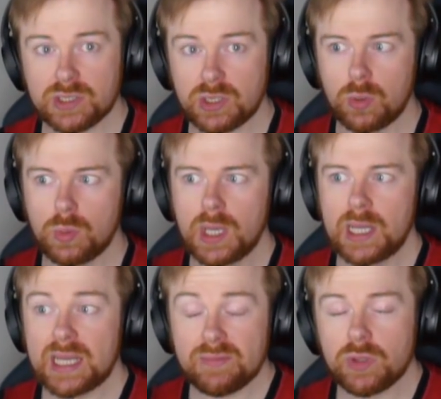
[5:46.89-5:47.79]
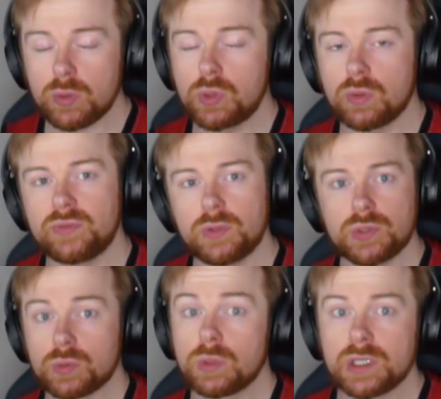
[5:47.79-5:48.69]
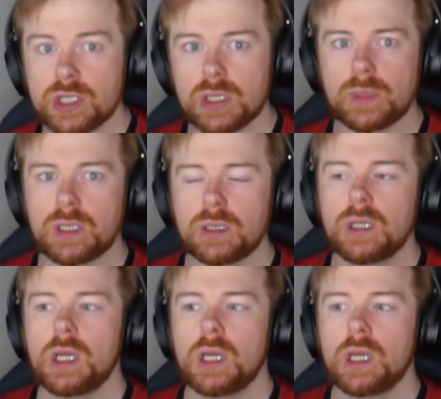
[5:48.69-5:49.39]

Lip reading: So even though your views are all legitimate,